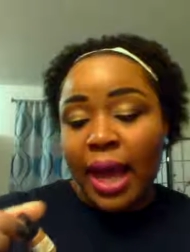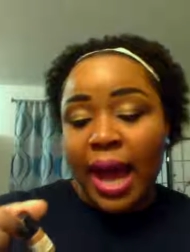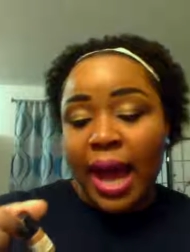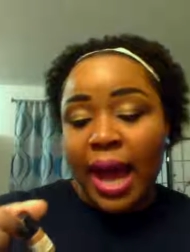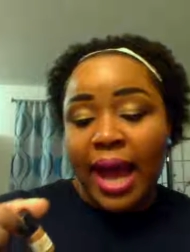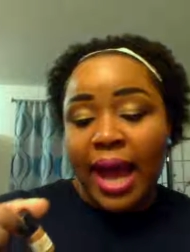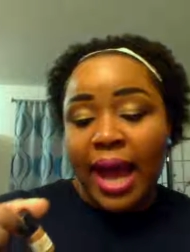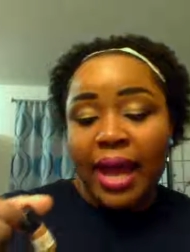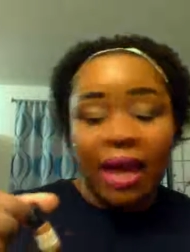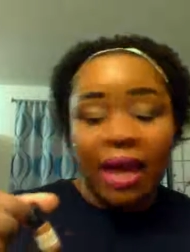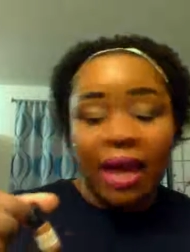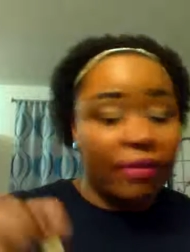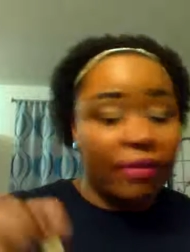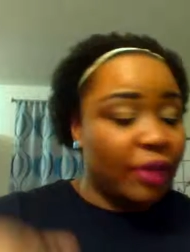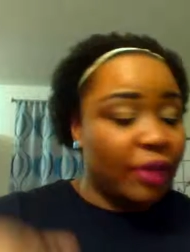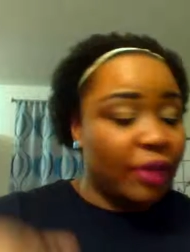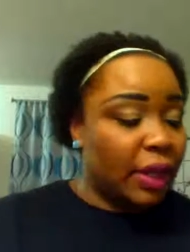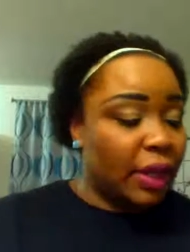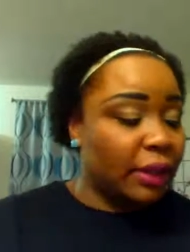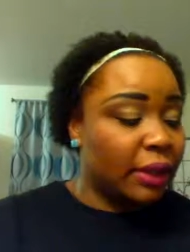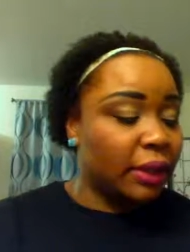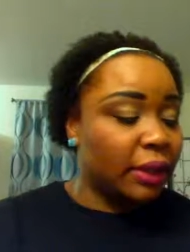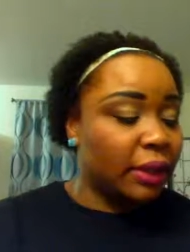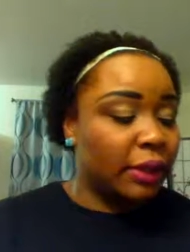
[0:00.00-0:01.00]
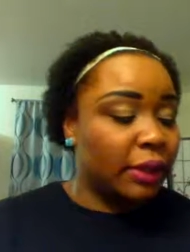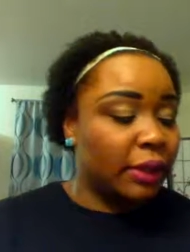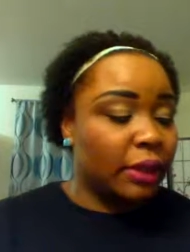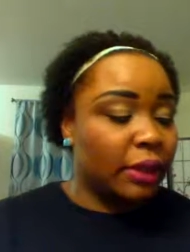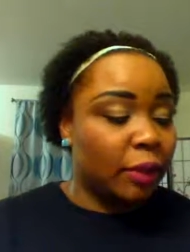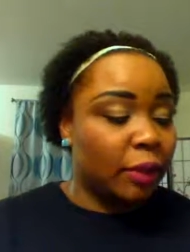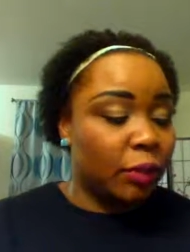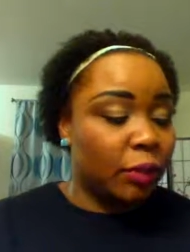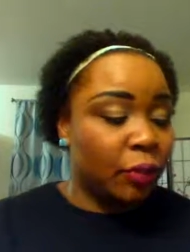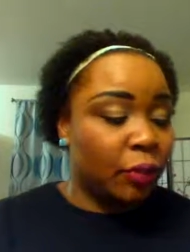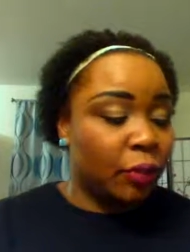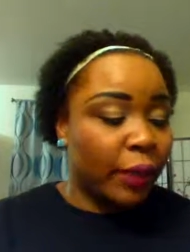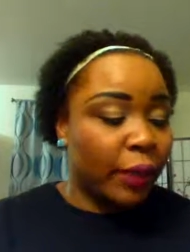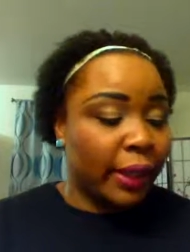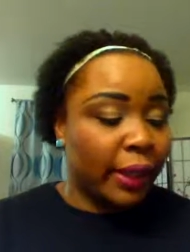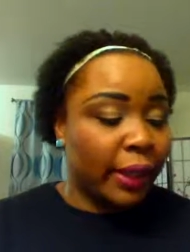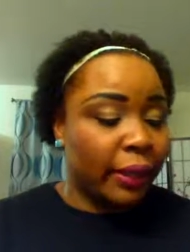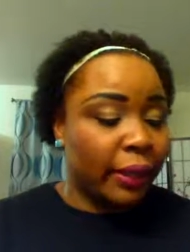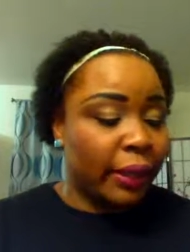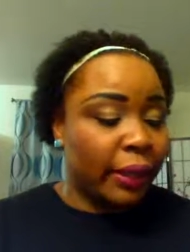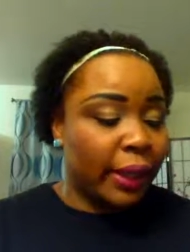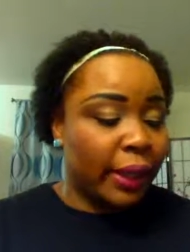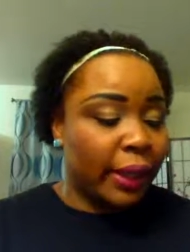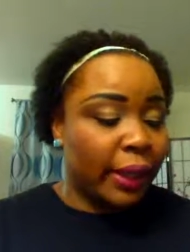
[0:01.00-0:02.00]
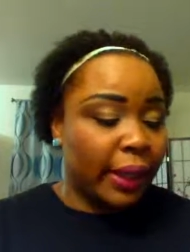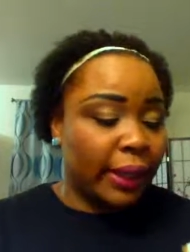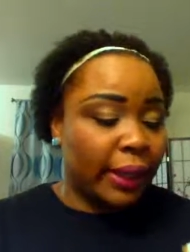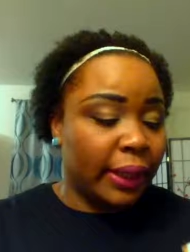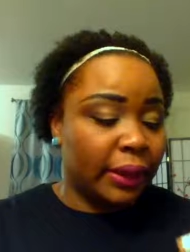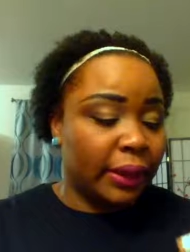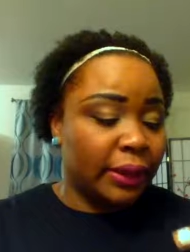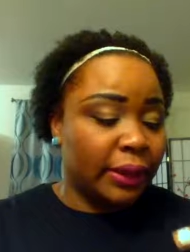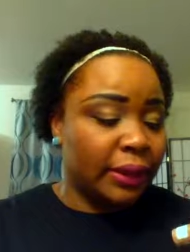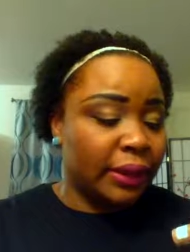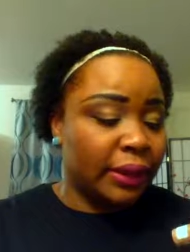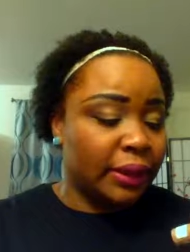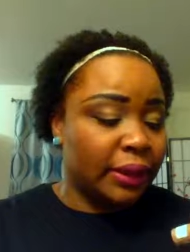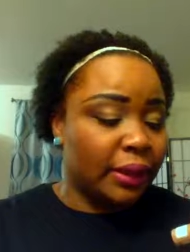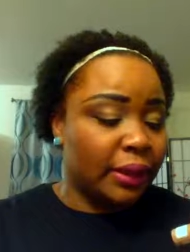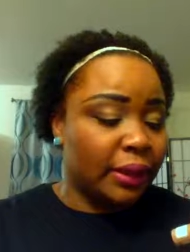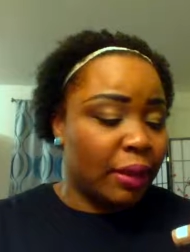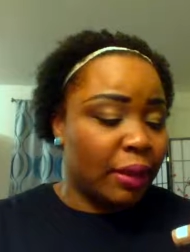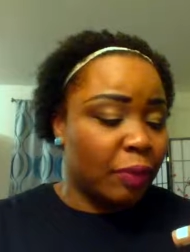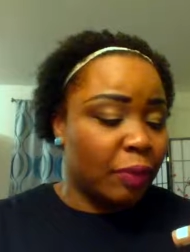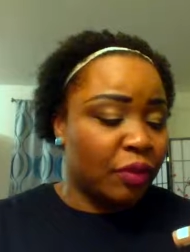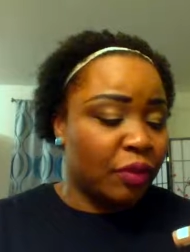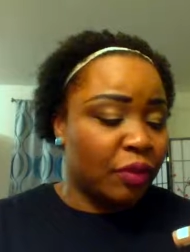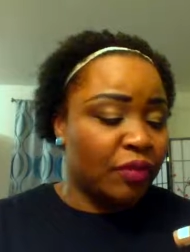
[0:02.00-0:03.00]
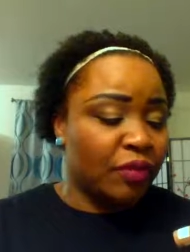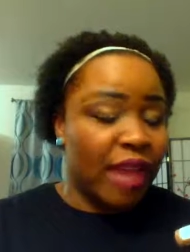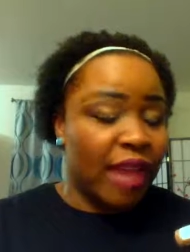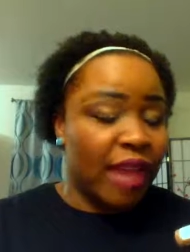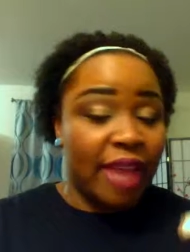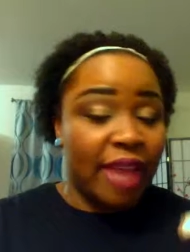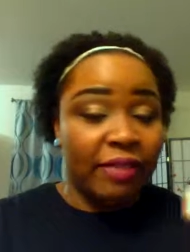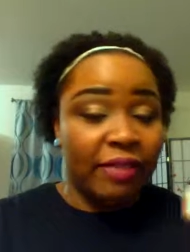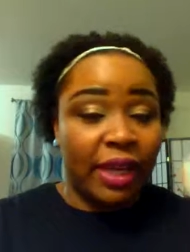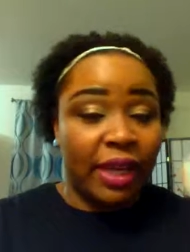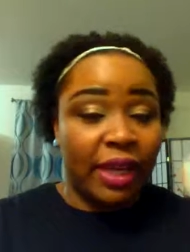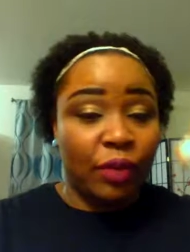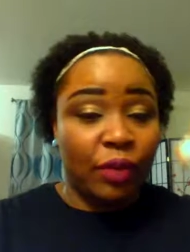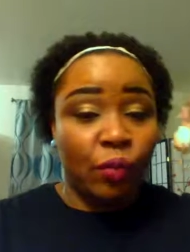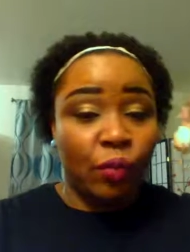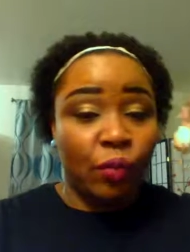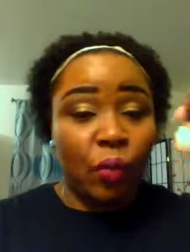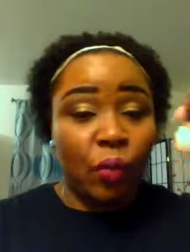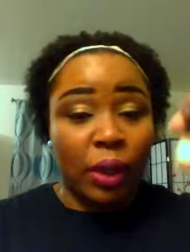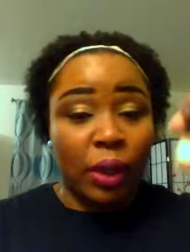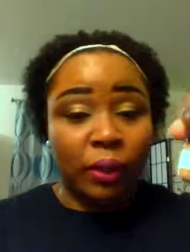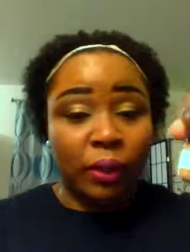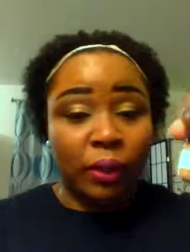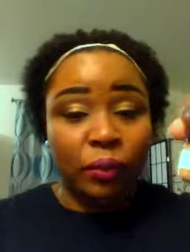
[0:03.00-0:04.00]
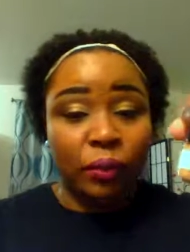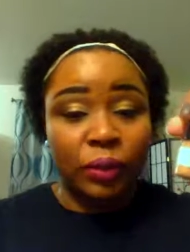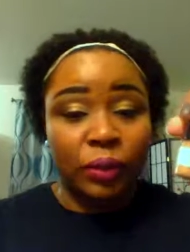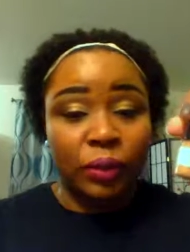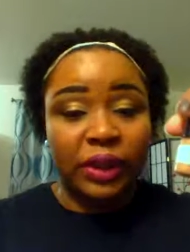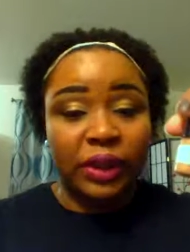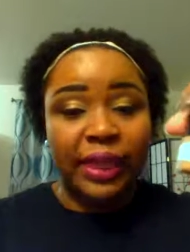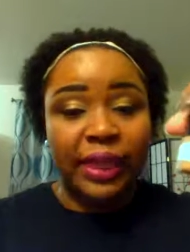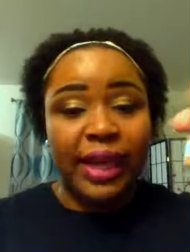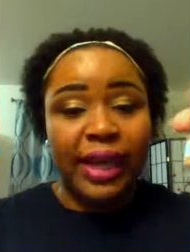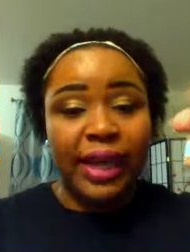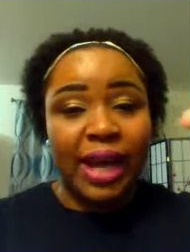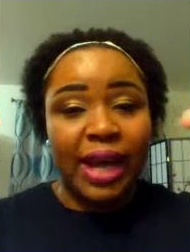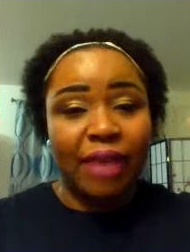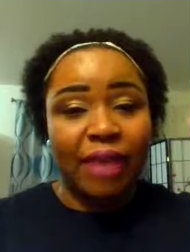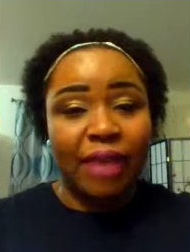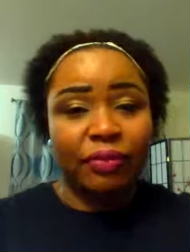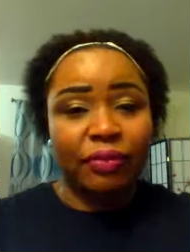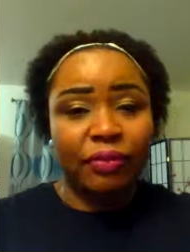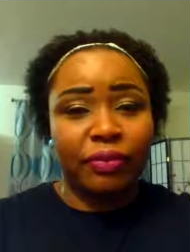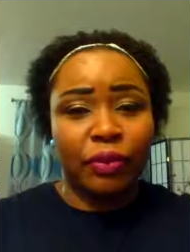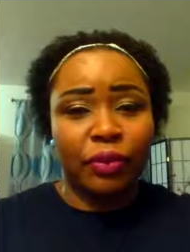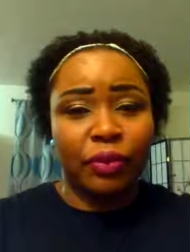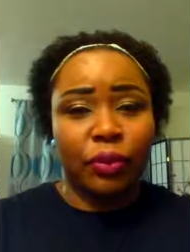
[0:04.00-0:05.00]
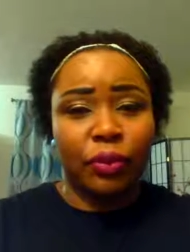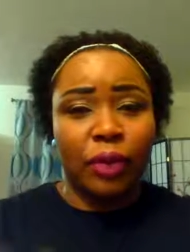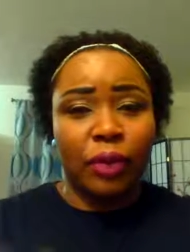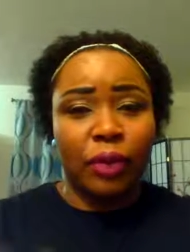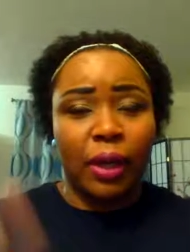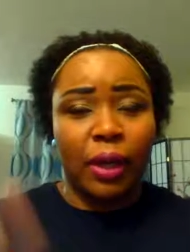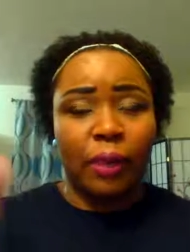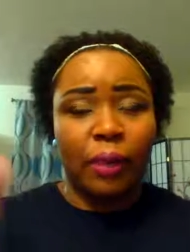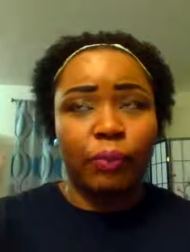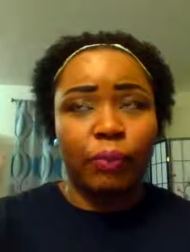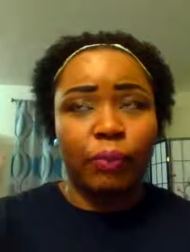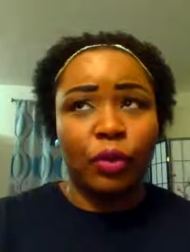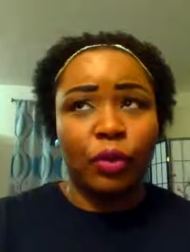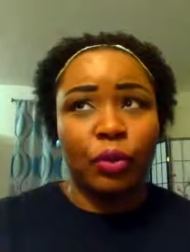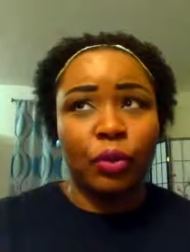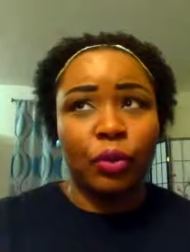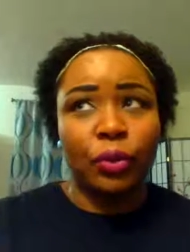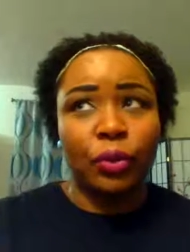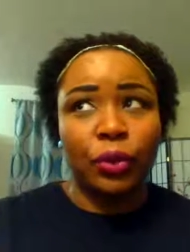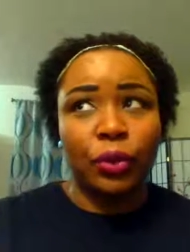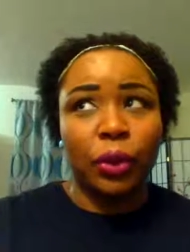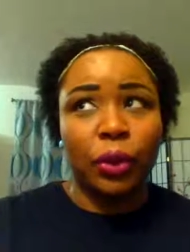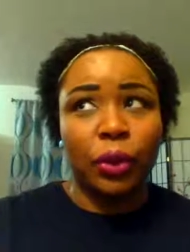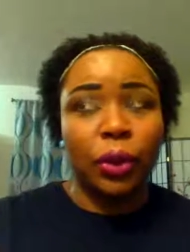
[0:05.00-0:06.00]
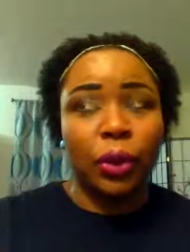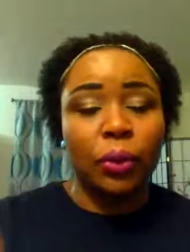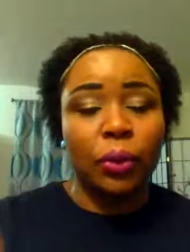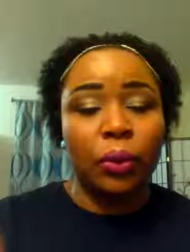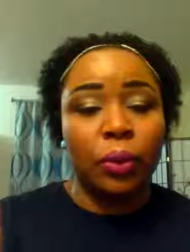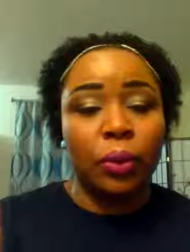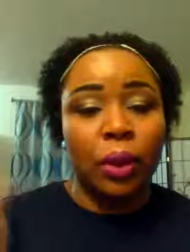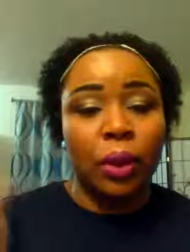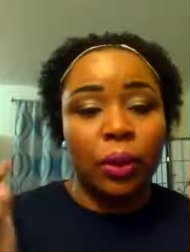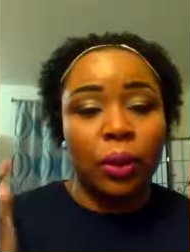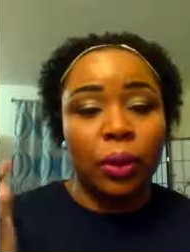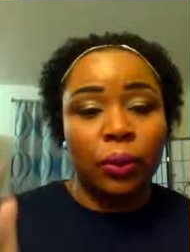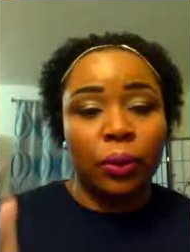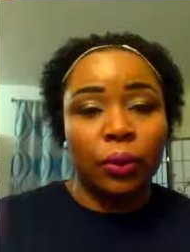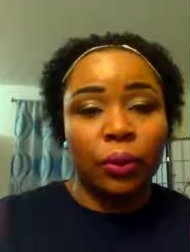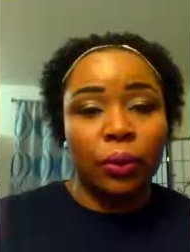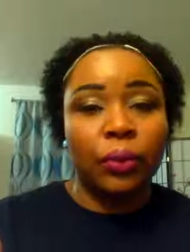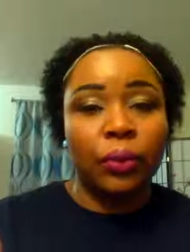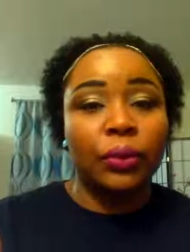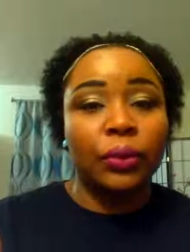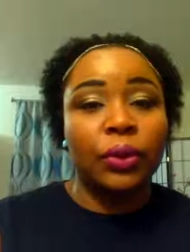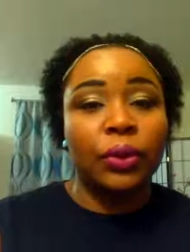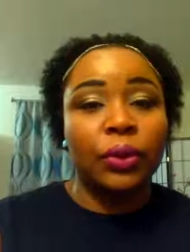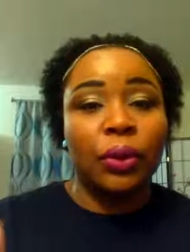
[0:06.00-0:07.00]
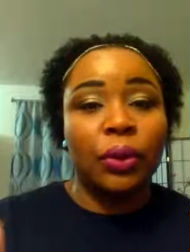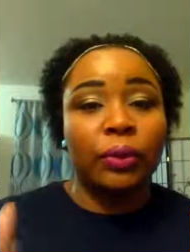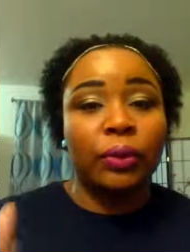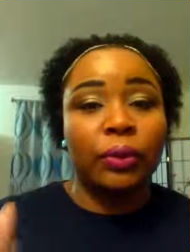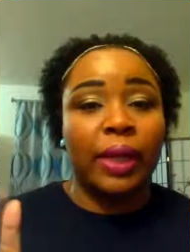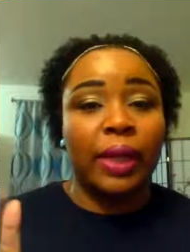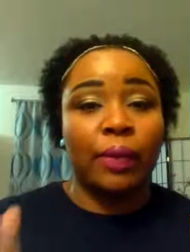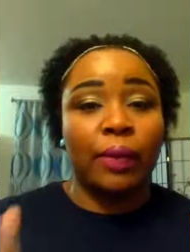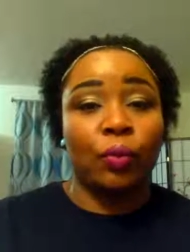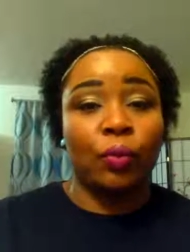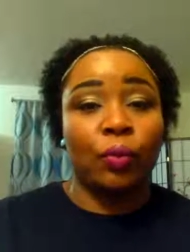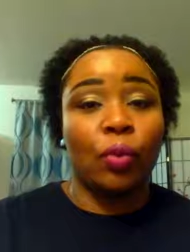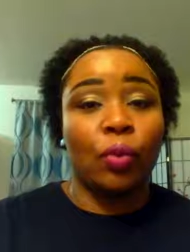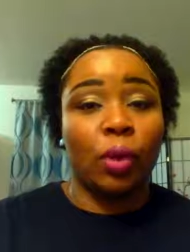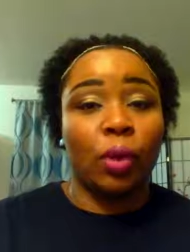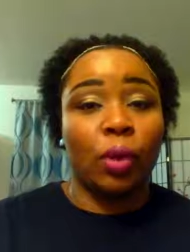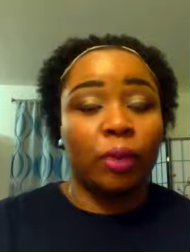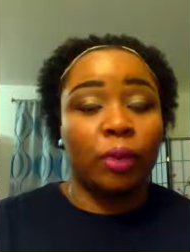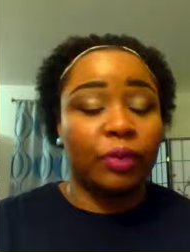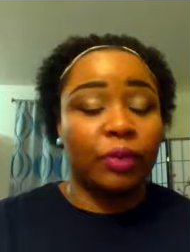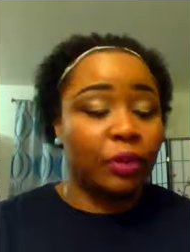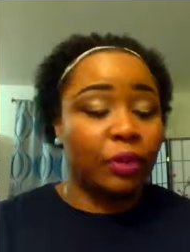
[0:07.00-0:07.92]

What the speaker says: I have on the Double Wear, and this is in number 5N1, which they have neutral, cool tone, and warm.